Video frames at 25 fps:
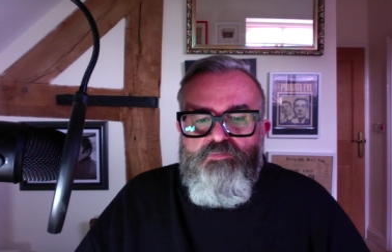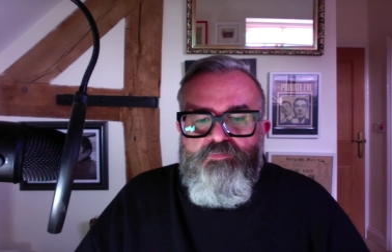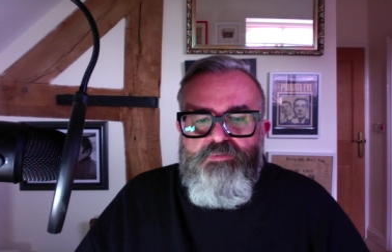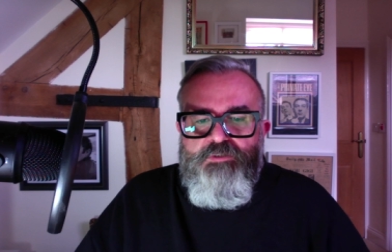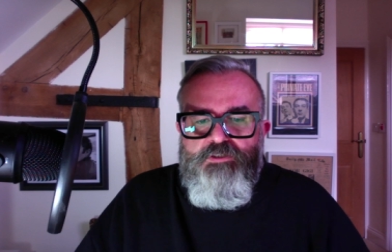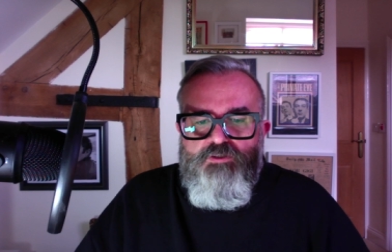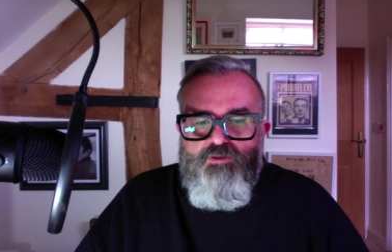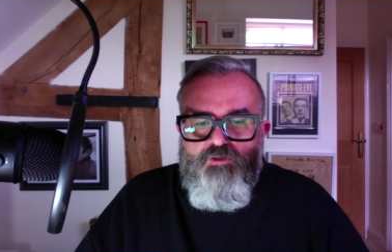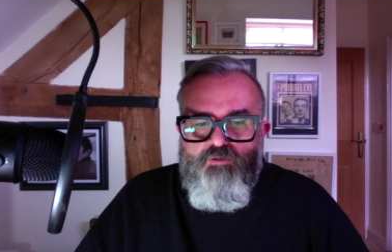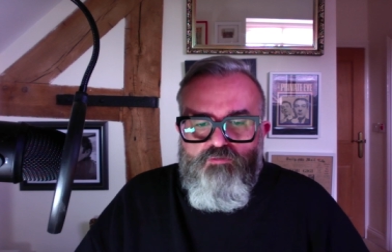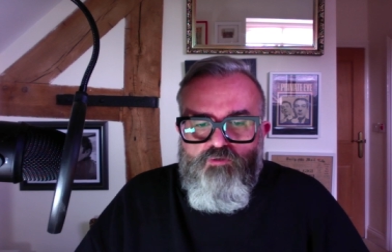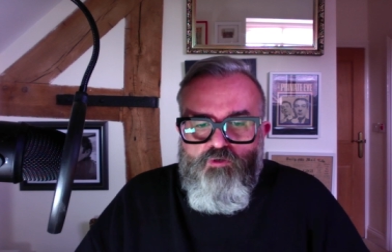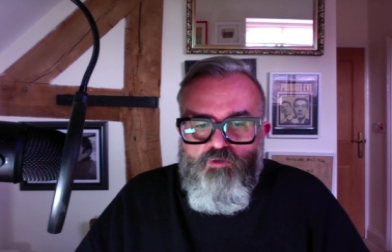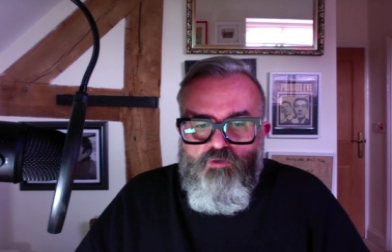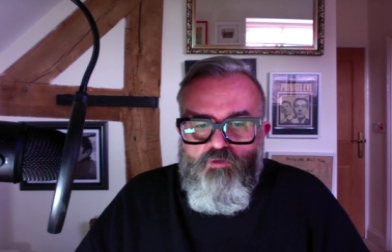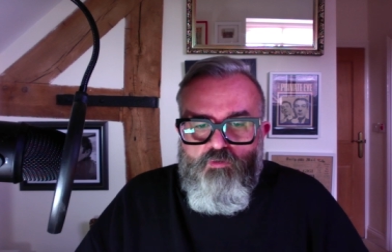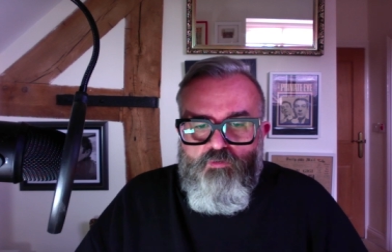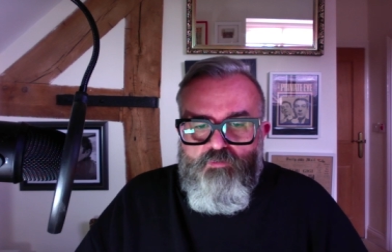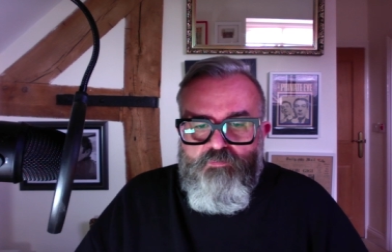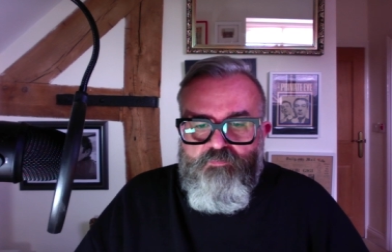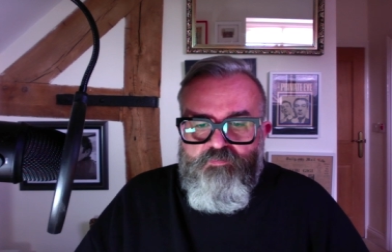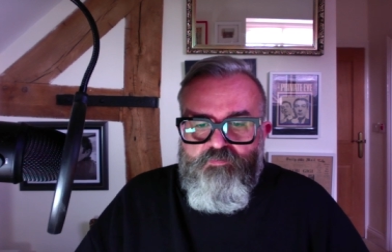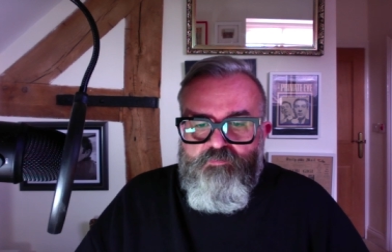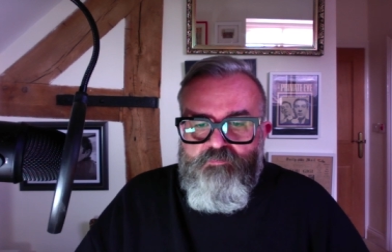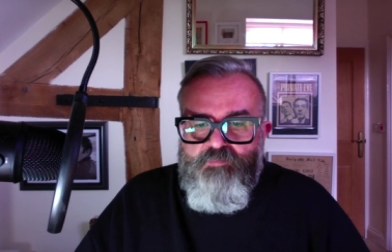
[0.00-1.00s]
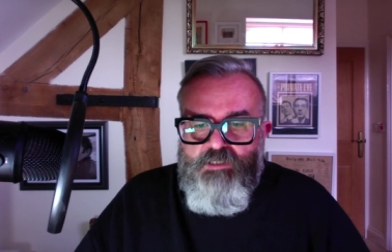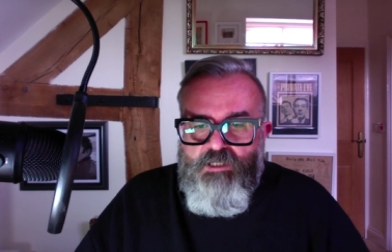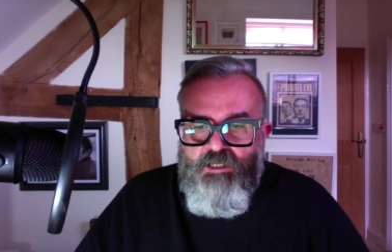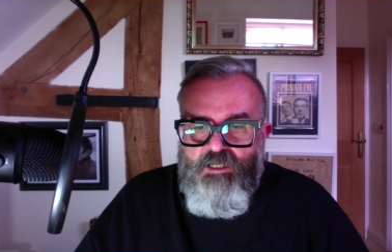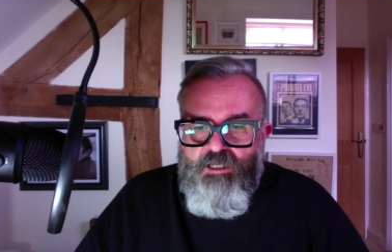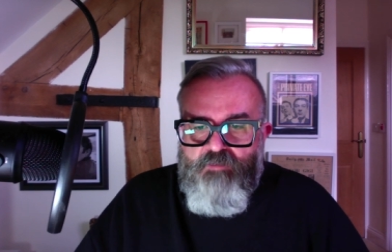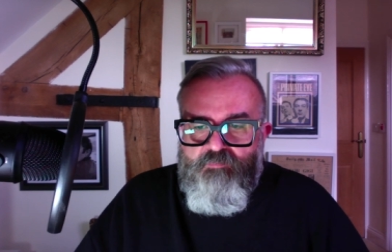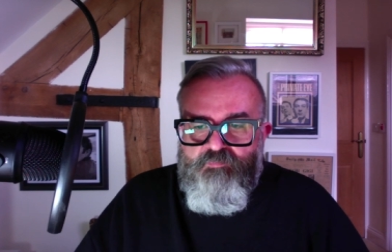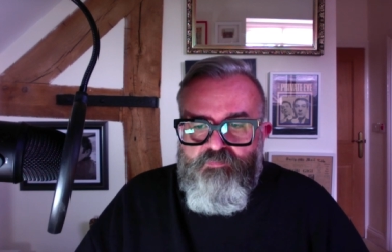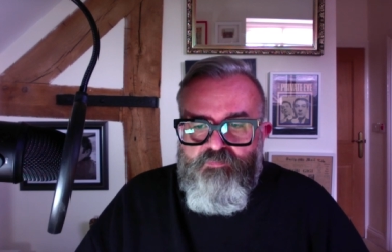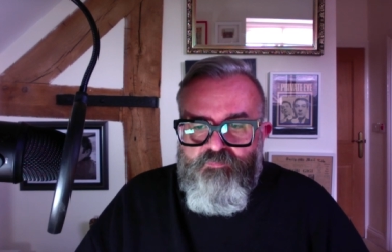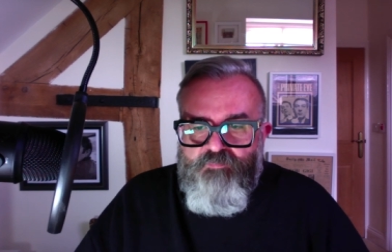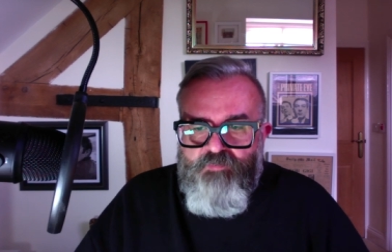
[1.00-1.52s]
be drawn from
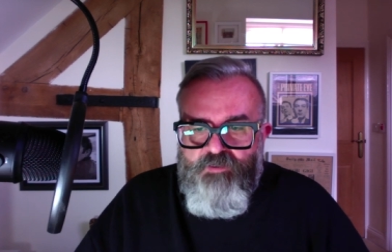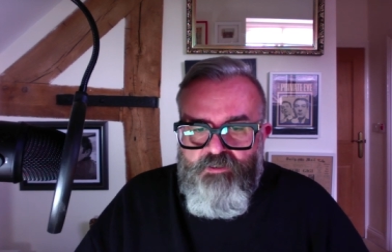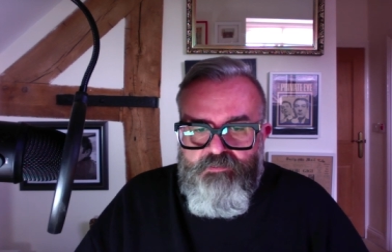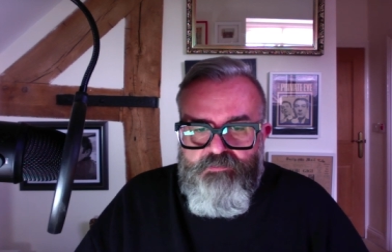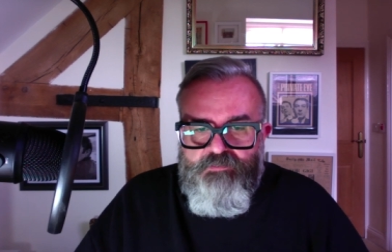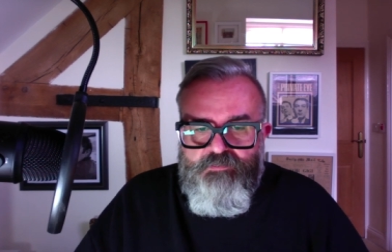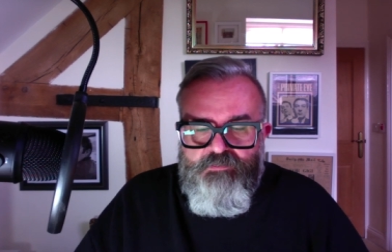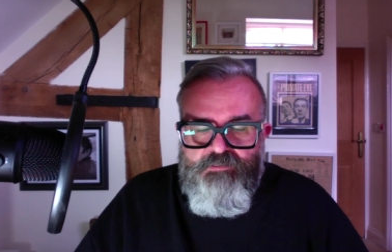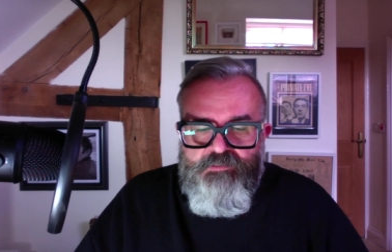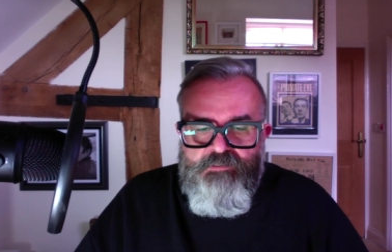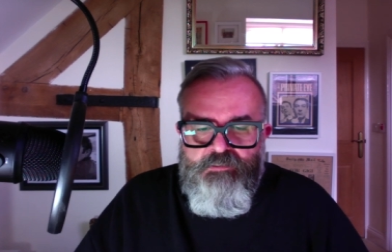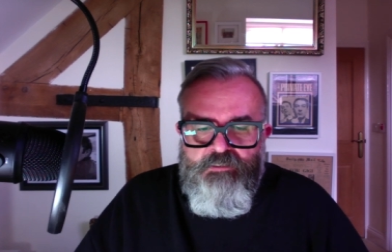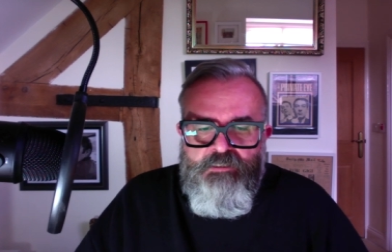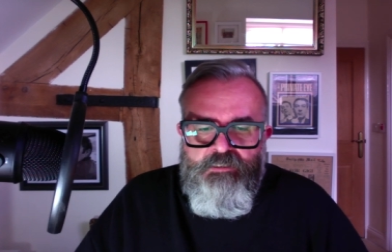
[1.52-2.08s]
club funds.